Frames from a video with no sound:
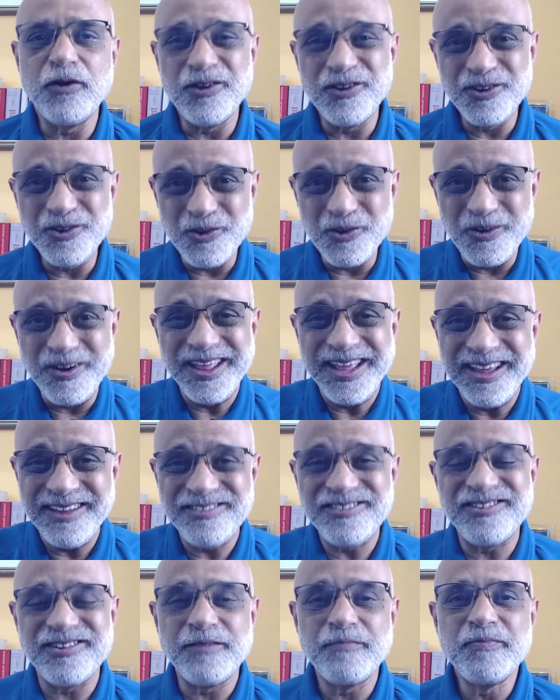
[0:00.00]

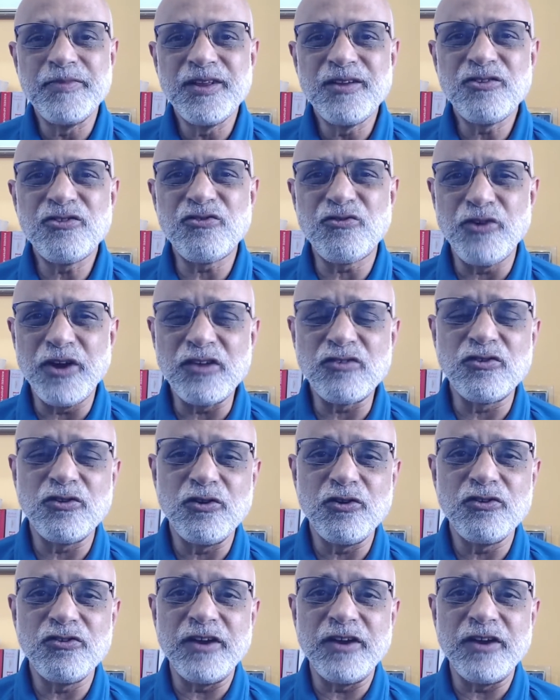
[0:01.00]
today's stressors